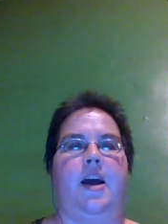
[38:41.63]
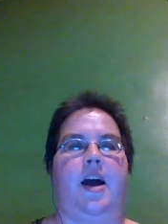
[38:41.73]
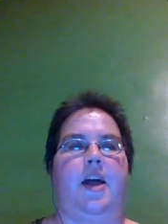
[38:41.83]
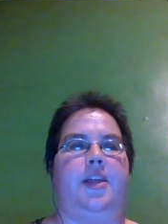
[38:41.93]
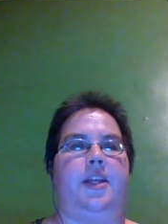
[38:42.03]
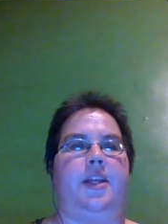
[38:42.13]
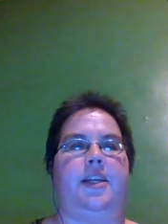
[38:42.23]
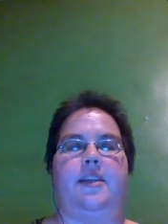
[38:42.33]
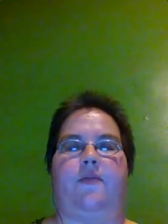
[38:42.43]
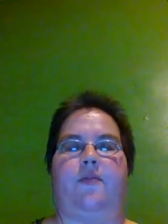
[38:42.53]
I think
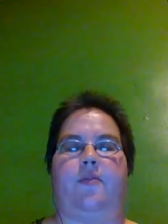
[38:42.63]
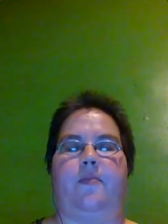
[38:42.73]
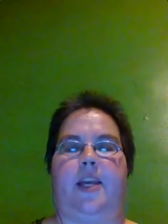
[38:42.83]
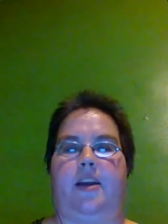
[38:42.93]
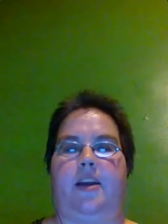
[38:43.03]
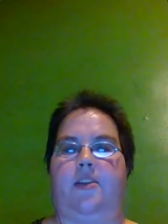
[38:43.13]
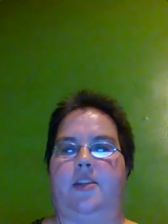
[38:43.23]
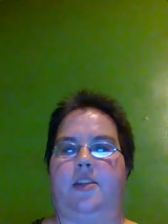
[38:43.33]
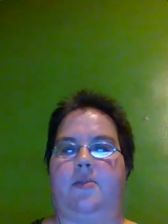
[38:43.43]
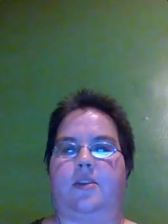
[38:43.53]
that's it for me. I know
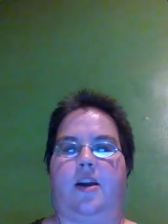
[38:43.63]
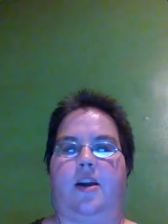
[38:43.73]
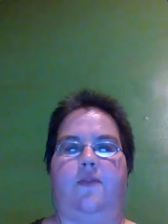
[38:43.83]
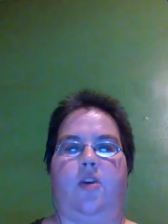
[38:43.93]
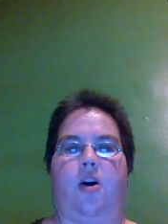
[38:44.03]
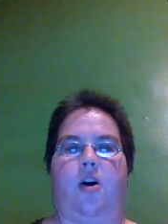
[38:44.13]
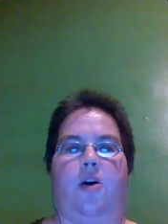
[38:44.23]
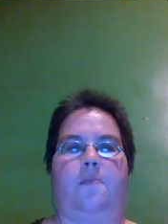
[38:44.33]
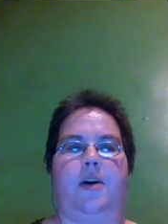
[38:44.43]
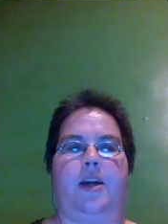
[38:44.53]
this was kind of
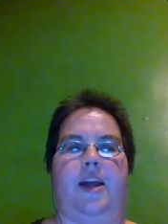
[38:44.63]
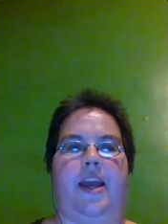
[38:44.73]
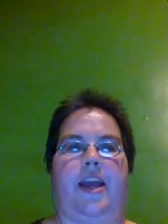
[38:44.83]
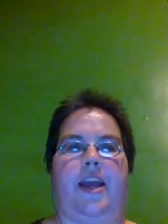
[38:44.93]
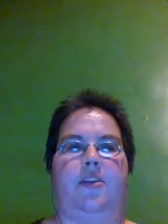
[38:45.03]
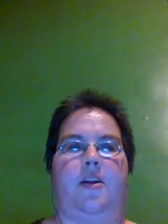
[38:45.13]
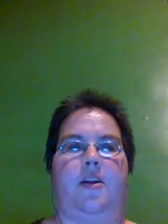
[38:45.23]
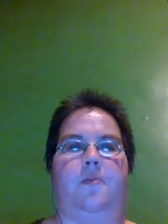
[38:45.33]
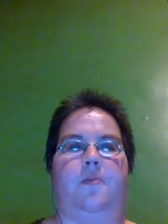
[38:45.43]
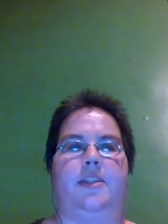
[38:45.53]
long, but I had a lot
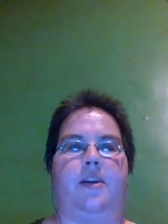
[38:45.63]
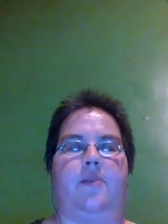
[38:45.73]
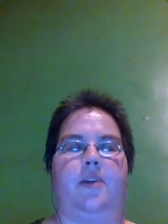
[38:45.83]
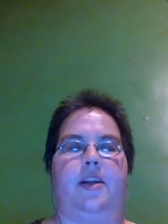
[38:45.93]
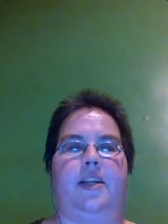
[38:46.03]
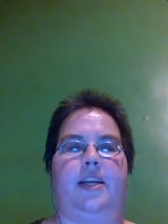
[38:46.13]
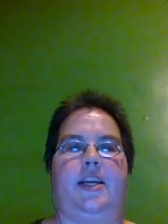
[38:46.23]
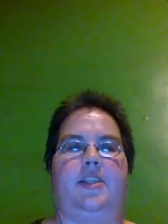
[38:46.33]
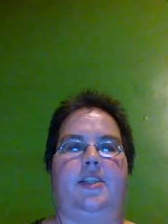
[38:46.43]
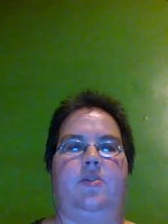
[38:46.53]
of points that I wanted to
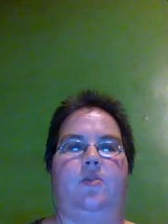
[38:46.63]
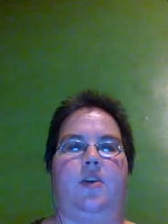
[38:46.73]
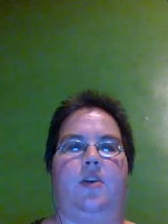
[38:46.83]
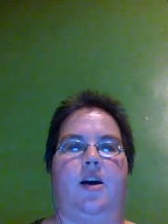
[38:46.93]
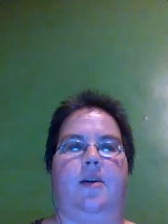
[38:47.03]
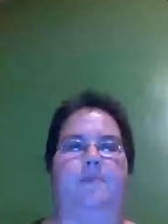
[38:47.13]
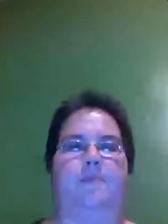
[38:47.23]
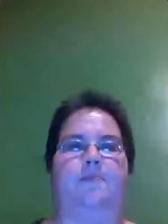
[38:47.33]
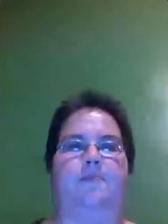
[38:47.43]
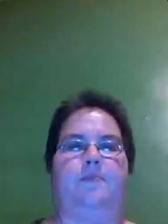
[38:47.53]
get to.
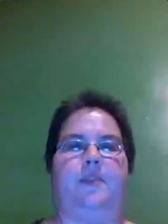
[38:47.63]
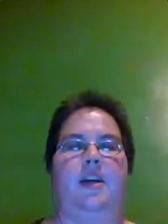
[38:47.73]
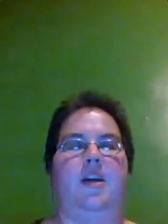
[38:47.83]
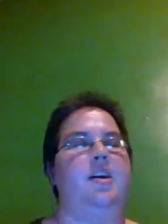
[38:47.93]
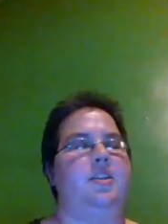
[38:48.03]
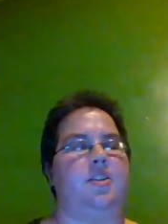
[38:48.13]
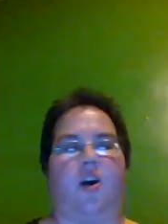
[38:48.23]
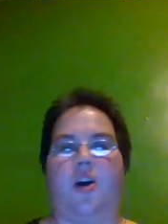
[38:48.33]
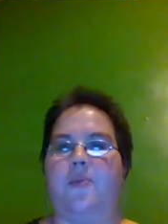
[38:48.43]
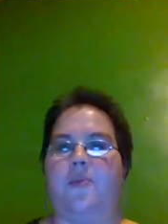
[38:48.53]
Um,
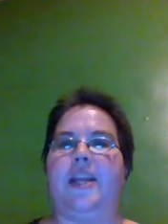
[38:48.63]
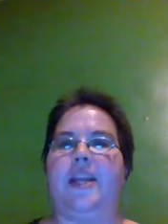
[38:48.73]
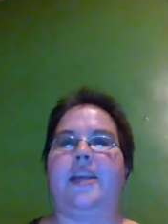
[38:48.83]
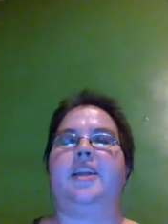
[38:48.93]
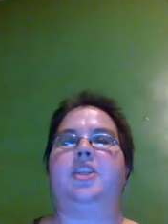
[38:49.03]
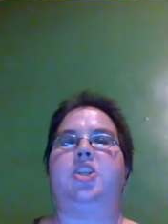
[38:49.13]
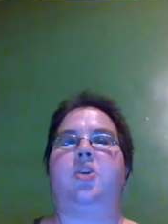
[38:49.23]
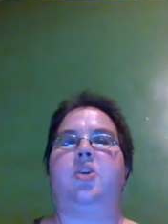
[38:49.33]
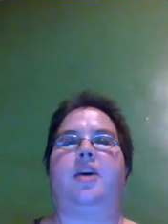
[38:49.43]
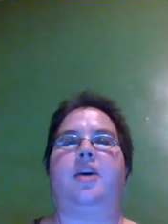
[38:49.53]
sorry we didn't get a
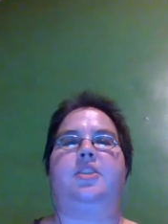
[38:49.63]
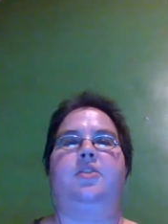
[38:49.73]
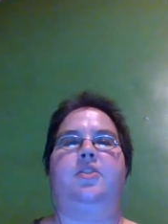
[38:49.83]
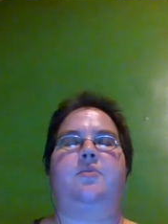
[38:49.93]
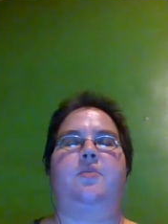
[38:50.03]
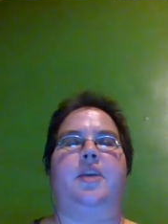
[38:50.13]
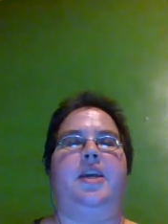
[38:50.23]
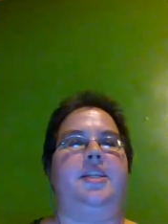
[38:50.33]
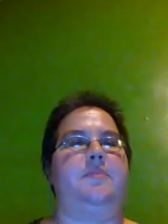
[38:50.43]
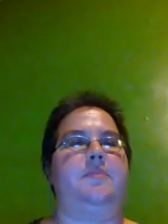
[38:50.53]
show out to you this
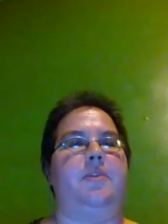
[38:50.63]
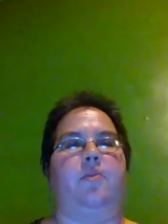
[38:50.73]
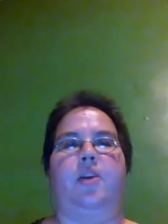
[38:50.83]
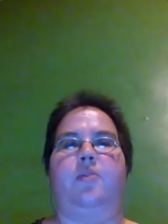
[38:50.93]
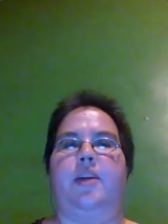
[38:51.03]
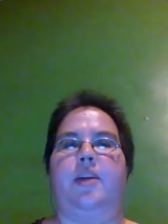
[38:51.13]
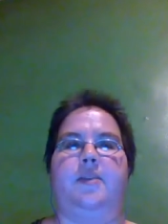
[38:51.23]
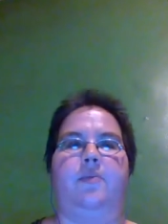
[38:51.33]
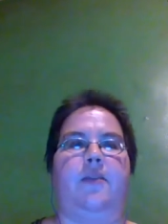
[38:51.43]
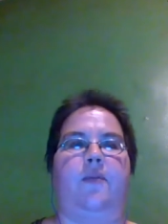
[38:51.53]
week. It's been a really
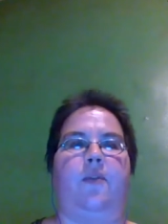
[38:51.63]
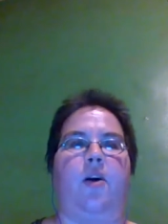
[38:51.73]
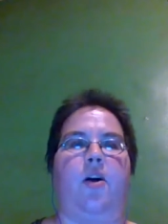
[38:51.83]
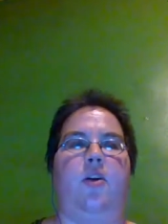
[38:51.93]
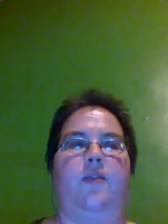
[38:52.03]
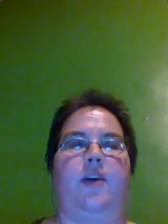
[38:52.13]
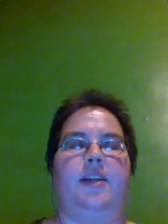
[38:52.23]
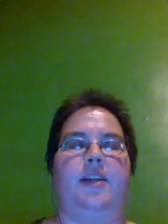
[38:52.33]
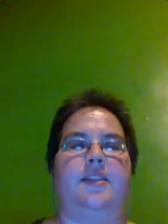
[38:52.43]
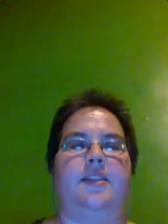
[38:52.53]
crazy week for all of
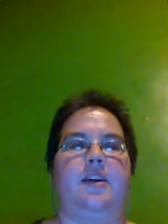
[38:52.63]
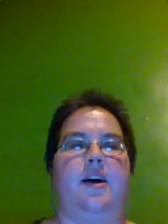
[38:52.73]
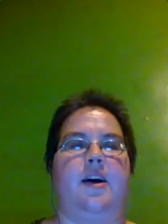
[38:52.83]
us.